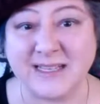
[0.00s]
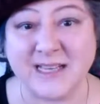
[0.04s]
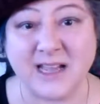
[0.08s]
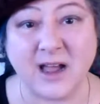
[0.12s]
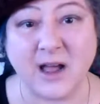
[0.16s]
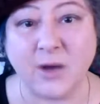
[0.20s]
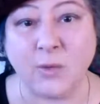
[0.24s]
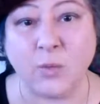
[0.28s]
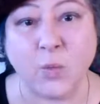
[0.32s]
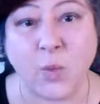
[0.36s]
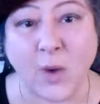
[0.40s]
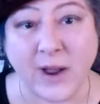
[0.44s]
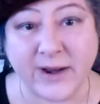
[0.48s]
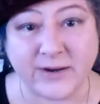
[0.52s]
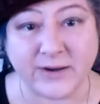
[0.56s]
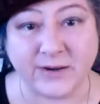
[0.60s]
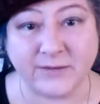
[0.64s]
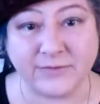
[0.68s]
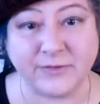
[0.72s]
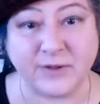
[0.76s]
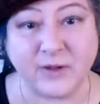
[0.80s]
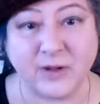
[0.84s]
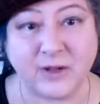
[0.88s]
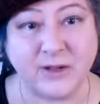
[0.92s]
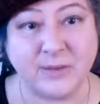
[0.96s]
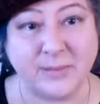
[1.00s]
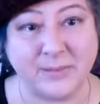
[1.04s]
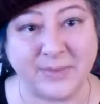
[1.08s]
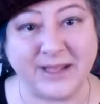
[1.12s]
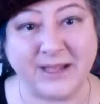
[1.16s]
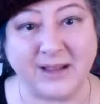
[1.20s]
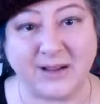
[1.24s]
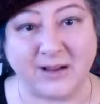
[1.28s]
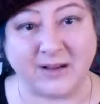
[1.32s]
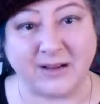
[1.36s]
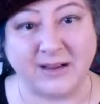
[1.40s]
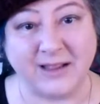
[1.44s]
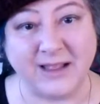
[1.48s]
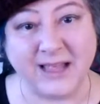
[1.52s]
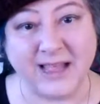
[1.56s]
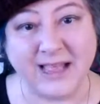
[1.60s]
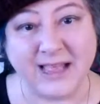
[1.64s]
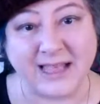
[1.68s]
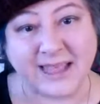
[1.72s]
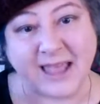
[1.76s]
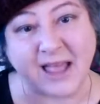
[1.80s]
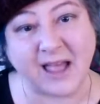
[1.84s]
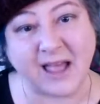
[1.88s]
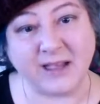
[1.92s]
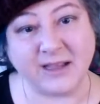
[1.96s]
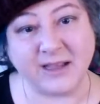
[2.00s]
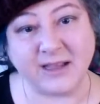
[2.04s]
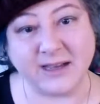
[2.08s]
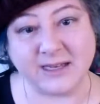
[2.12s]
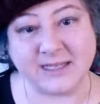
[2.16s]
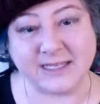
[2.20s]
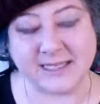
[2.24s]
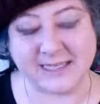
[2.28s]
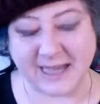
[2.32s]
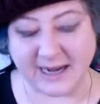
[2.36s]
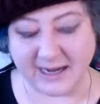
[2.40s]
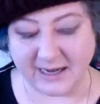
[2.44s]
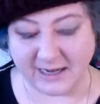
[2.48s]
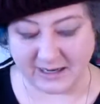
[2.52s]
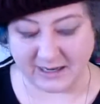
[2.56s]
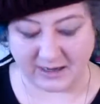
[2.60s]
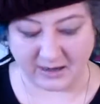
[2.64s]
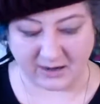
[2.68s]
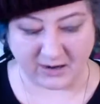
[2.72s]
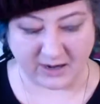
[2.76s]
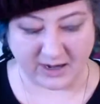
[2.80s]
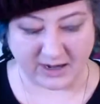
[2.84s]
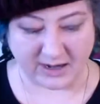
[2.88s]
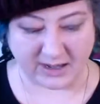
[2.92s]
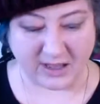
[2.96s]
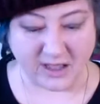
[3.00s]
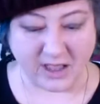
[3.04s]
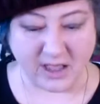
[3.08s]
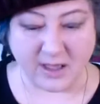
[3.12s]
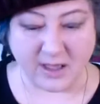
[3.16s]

A wonderful bill can't get a Senate hearing